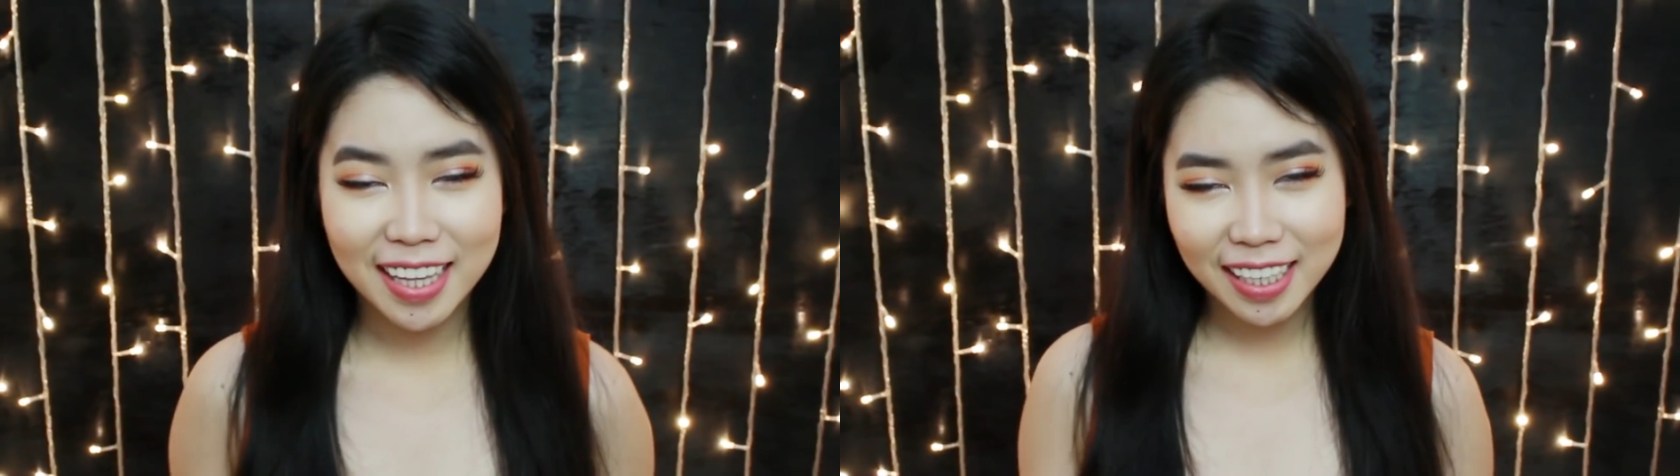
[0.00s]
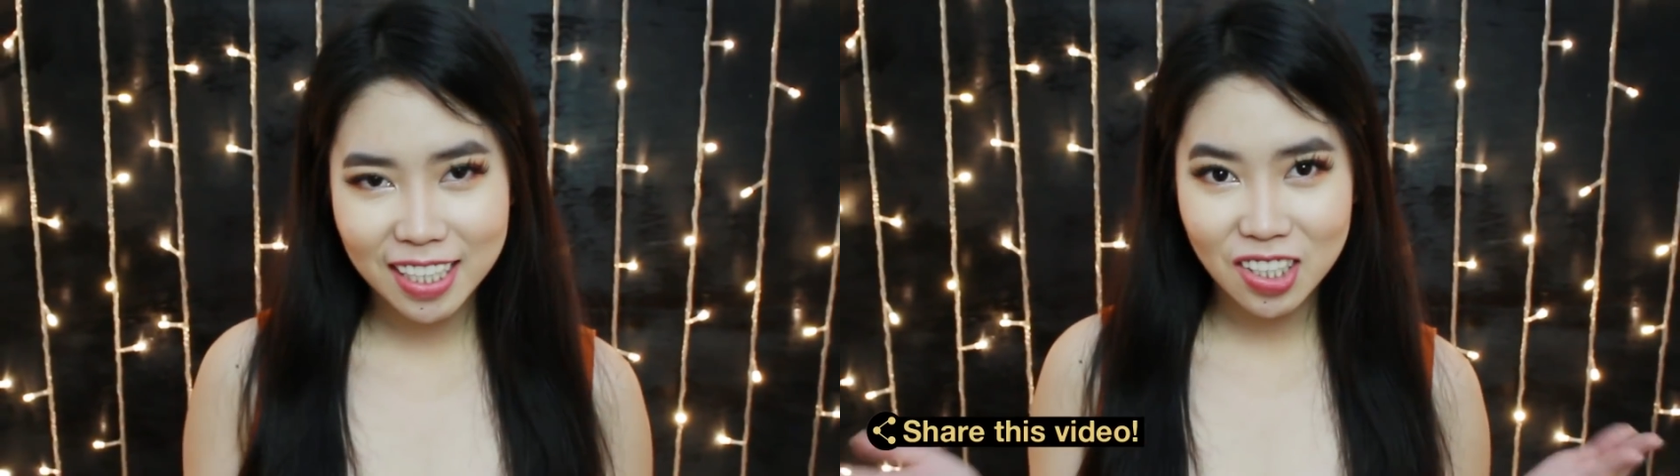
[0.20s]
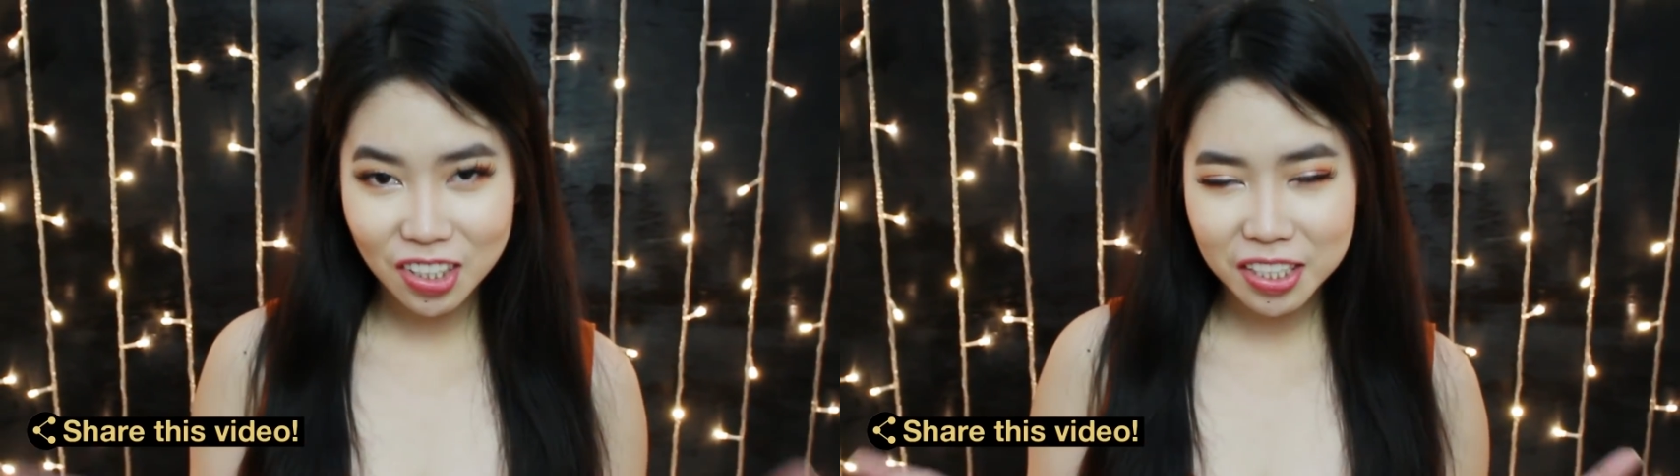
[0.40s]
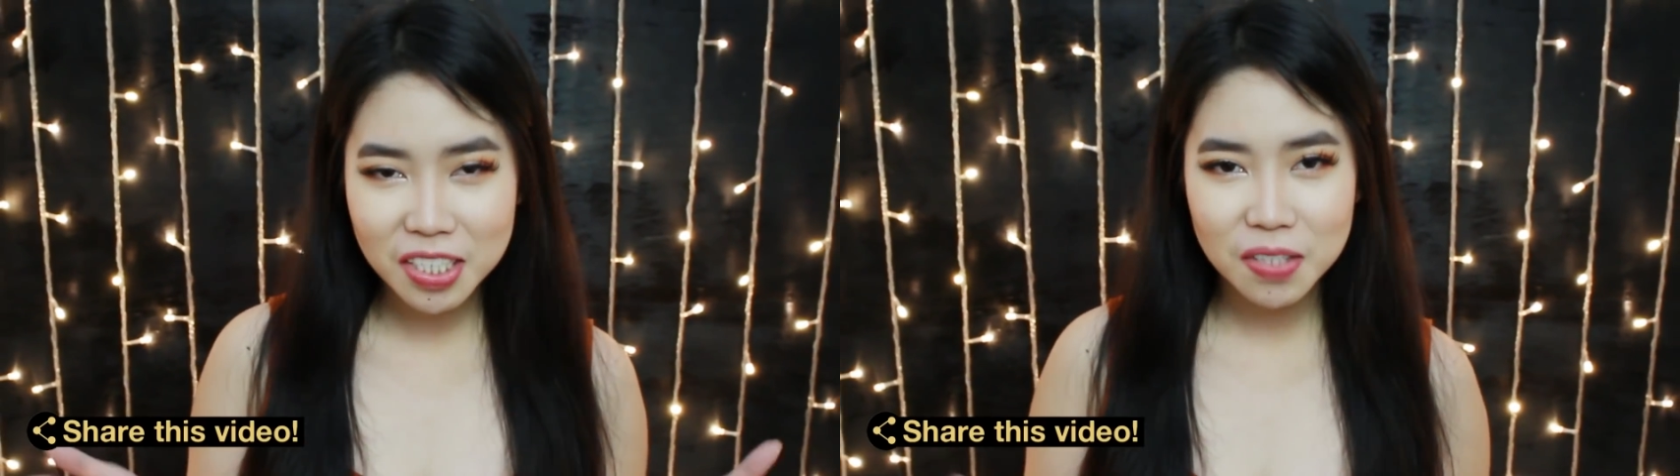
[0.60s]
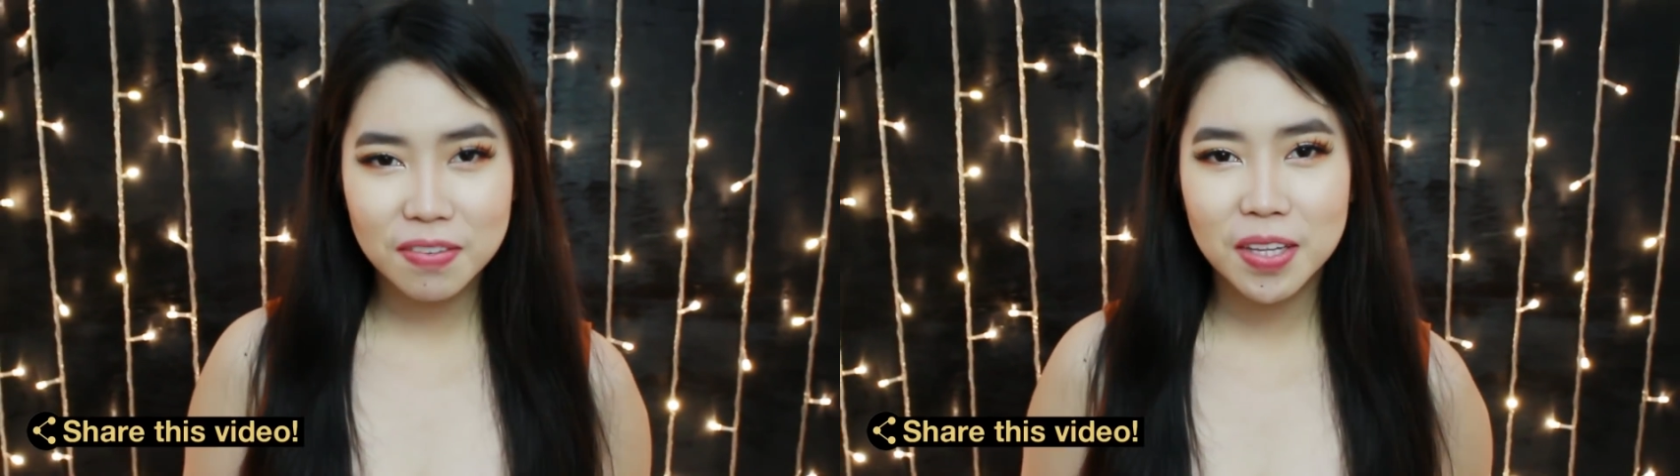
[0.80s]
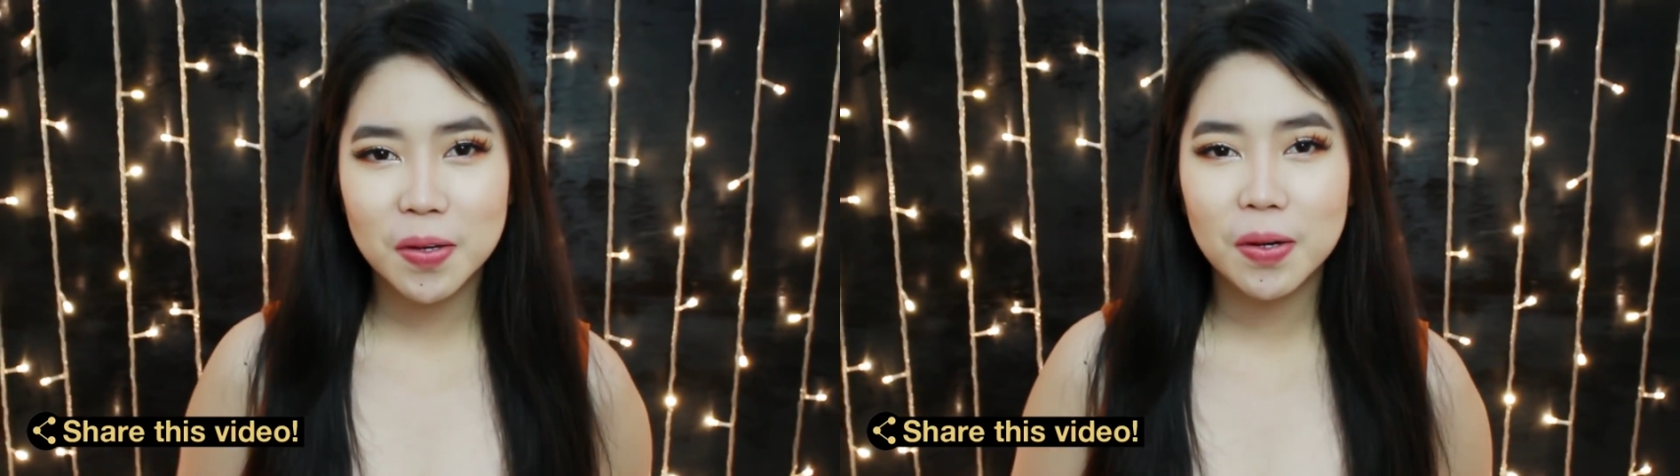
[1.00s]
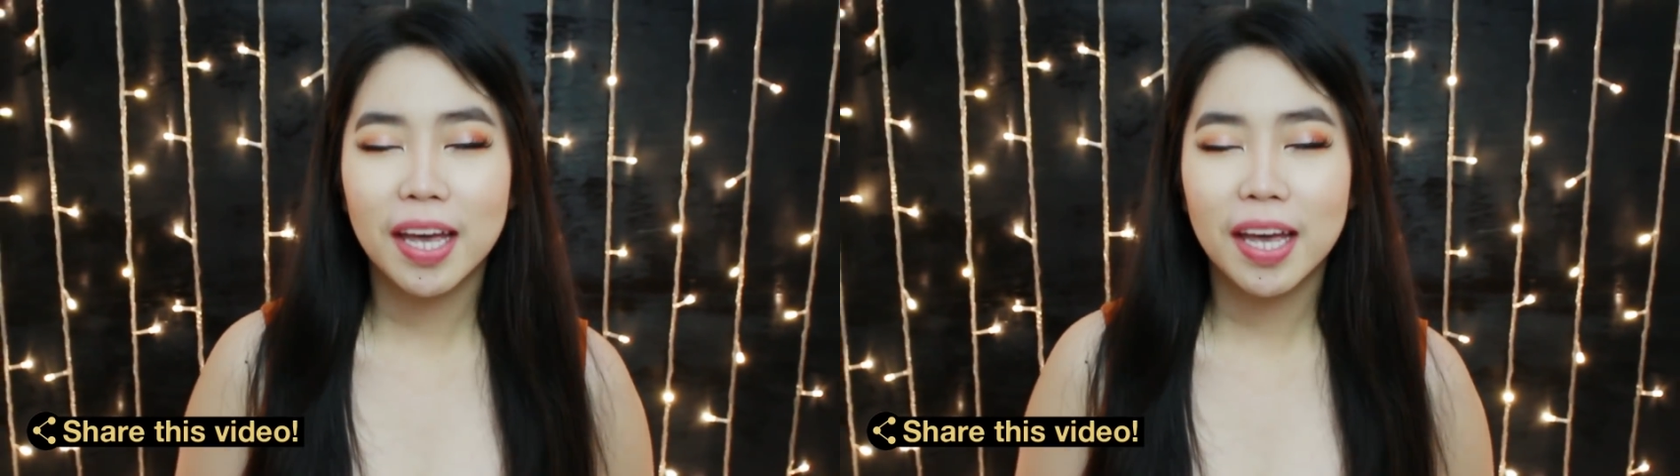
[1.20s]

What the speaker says: And again, share this video